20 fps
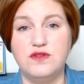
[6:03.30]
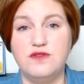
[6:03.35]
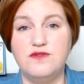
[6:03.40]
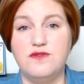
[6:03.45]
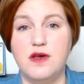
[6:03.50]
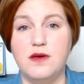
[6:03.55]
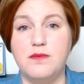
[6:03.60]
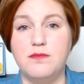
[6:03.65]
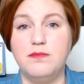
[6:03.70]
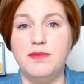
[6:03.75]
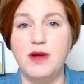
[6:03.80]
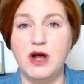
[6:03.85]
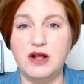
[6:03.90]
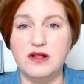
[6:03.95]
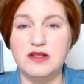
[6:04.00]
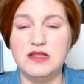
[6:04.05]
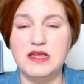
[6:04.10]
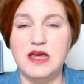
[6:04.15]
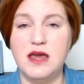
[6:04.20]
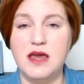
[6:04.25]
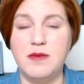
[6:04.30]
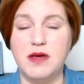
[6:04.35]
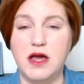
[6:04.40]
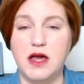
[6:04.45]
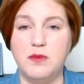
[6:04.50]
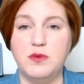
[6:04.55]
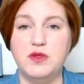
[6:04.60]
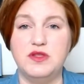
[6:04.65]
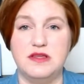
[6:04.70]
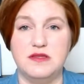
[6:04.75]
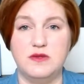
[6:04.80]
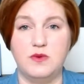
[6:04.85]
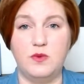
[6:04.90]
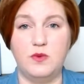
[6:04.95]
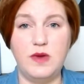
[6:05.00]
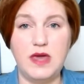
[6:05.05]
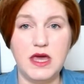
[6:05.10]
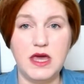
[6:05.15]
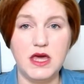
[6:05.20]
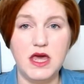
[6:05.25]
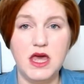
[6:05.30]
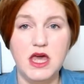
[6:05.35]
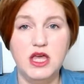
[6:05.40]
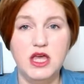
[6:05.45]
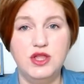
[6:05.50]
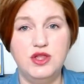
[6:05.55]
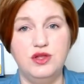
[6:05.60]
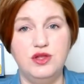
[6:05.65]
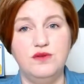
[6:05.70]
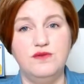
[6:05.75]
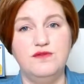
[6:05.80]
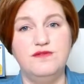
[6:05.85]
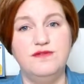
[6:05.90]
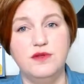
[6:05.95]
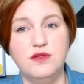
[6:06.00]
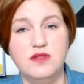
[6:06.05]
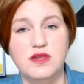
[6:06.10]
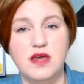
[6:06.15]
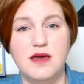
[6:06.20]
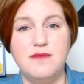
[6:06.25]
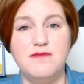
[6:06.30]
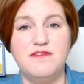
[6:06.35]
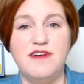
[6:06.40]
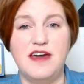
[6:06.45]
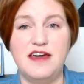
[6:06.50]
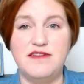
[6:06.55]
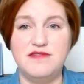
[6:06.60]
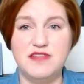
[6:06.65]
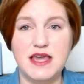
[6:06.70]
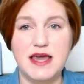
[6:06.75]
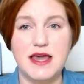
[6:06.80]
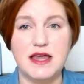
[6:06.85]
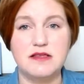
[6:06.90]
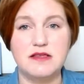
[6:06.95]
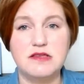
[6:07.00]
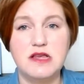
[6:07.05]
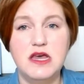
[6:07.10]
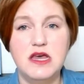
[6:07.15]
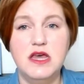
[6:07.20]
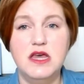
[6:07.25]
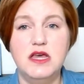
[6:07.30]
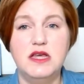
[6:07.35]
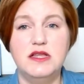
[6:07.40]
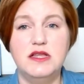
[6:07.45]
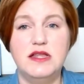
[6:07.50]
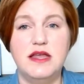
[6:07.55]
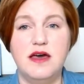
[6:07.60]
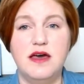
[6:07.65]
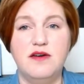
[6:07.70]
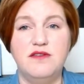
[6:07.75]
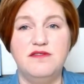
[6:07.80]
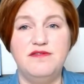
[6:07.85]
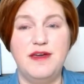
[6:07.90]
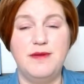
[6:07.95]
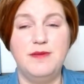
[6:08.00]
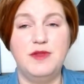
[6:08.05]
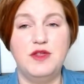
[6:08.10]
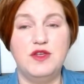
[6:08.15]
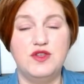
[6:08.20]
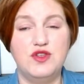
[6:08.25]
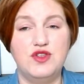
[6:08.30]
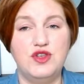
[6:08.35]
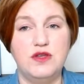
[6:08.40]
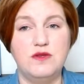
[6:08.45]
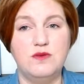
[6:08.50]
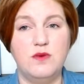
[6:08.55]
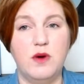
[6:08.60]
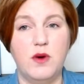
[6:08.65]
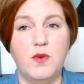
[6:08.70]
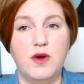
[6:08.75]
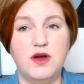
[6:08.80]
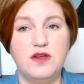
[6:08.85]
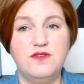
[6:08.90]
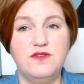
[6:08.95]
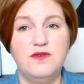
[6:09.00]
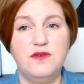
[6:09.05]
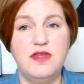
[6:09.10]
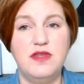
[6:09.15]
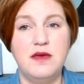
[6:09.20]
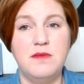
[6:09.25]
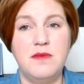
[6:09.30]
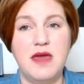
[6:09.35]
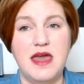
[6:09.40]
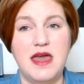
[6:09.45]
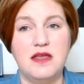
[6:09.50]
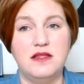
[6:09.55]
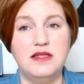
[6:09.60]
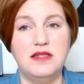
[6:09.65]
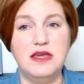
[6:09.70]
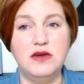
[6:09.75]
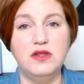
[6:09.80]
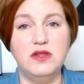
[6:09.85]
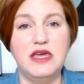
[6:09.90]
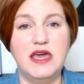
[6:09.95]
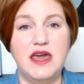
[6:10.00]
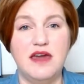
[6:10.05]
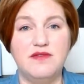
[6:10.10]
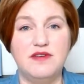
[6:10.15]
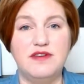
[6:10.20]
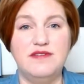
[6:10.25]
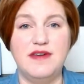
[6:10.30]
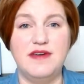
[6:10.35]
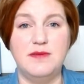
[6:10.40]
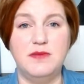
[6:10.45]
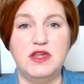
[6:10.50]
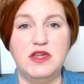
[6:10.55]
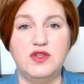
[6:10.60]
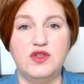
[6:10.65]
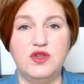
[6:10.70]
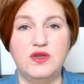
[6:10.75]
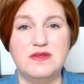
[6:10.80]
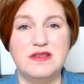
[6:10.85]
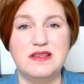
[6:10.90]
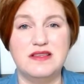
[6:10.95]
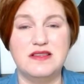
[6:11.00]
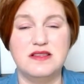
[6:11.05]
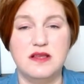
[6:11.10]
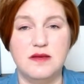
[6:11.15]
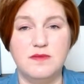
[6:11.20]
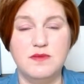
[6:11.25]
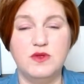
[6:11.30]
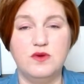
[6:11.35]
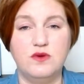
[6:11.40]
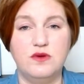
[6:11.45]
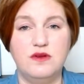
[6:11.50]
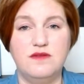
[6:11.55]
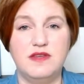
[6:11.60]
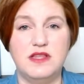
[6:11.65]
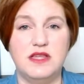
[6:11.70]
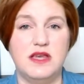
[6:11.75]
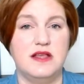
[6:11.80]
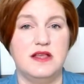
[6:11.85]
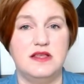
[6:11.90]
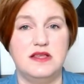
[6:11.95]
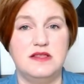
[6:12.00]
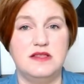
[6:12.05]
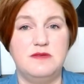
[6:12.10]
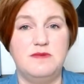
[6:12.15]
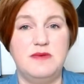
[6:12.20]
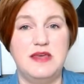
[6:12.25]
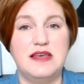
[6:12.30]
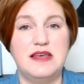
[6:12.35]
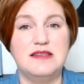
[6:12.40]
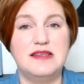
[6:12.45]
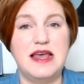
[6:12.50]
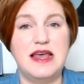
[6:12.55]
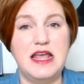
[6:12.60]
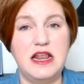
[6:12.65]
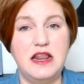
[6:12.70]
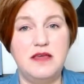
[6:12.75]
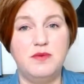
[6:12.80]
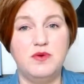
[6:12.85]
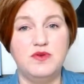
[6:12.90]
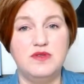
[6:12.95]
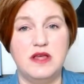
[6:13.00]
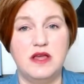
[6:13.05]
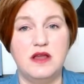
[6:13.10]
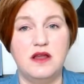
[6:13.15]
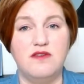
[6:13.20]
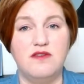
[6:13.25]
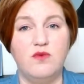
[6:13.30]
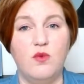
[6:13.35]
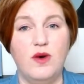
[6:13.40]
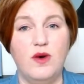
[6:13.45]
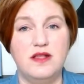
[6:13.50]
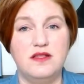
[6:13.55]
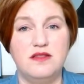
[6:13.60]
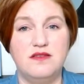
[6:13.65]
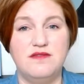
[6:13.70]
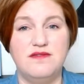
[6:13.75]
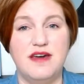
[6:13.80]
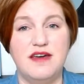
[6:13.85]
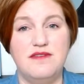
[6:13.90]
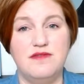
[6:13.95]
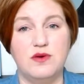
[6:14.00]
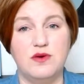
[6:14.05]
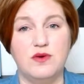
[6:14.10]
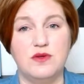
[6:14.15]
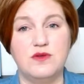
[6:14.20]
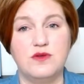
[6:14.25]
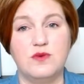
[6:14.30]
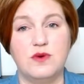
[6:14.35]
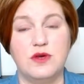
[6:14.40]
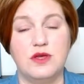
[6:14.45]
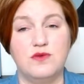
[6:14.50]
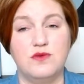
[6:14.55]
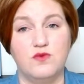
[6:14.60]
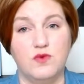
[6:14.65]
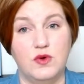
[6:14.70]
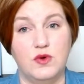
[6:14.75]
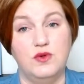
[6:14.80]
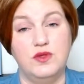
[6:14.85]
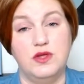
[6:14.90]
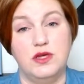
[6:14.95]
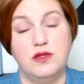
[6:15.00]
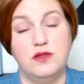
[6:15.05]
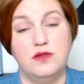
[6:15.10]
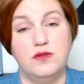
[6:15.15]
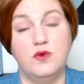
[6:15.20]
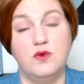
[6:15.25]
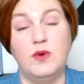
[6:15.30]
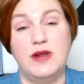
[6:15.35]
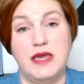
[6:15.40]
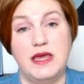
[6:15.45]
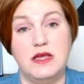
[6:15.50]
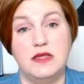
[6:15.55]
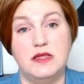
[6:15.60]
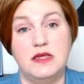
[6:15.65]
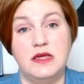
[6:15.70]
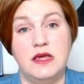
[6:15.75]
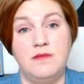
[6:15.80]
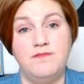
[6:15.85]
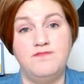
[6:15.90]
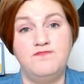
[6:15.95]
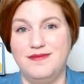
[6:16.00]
from part-time a couple days a week to full-time 5 days. Now, families choose what works for them, and nearly every family chooses some sort of attendance because 80% of 1 to 5-year-olds were enrolled in 2018.